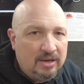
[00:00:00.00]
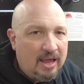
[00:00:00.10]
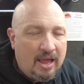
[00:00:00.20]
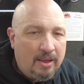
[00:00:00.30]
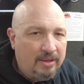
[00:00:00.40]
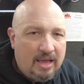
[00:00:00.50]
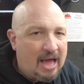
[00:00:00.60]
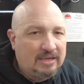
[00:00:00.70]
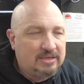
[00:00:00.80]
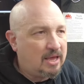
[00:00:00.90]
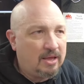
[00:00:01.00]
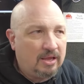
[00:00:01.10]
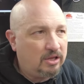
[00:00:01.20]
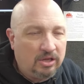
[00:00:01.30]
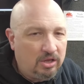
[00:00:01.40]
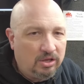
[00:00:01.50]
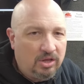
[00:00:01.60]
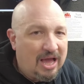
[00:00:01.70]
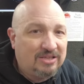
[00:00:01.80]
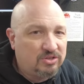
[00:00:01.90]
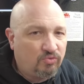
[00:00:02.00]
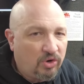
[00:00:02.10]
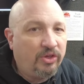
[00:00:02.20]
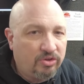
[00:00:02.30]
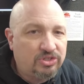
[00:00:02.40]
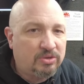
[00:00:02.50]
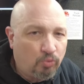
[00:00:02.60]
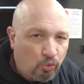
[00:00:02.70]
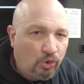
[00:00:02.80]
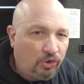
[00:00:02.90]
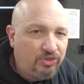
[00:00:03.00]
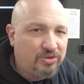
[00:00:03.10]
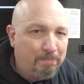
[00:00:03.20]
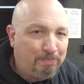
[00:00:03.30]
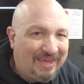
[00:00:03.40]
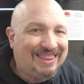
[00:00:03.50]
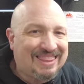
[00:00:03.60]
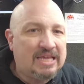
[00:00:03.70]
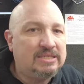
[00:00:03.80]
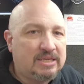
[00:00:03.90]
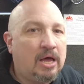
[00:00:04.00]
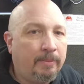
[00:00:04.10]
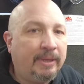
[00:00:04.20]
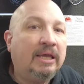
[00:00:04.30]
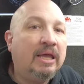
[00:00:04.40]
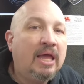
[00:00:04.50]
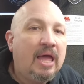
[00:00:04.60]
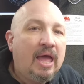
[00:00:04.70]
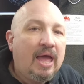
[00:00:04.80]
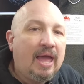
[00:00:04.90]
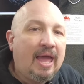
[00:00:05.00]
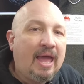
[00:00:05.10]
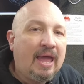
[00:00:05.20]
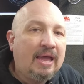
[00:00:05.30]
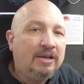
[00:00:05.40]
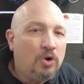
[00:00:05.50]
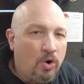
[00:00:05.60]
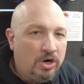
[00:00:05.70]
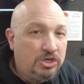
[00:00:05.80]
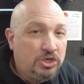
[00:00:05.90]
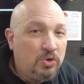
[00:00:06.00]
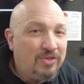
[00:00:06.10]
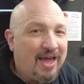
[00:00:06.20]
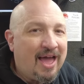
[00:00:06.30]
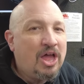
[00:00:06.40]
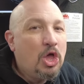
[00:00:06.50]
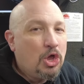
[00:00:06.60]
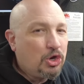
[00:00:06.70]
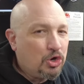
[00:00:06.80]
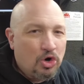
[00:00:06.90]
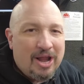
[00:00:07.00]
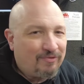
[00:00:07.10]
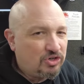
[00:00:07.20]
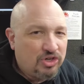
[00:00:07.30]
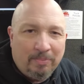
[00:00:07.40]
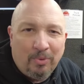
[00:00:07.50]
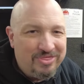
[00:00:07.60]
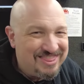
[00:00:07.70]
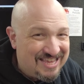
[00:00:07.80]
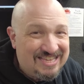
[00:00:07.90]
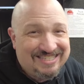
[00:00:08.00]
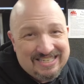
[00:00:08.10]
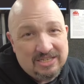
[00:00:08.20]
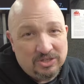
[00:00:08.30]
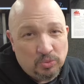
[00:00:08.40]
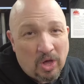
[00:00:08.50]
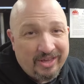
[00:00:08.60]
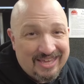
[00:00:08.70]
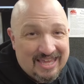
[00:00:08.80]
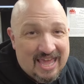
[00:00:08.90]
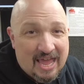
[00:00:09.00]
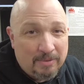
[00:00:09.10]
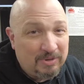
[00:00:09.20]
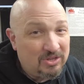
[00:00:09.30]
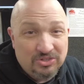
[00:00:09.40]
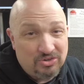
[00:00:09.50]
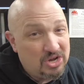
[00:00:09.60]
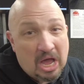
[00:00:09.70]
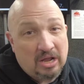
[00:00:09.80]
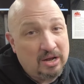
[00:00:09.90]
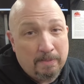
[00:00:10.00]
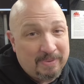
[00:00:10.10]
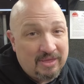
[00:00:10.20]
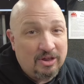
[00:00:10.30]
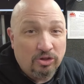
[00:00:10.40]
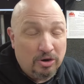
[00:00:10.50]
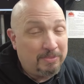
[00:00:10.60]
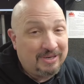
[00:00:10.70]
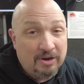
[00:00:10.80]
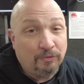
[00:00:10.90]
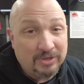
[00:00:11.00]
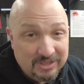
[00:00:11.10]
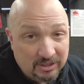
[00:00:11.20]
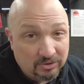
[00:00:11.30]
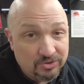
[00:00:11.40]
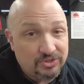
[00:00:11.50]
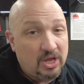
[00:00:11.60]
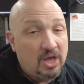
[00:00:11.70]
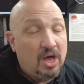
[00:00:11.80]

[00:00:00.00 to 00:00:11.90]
And guys, uh, you, you guys, really, there's some really some big things coming. And in order to do that, you're going to have to jump on these deals while you can, because they're not going to be there. They're going to be different deals.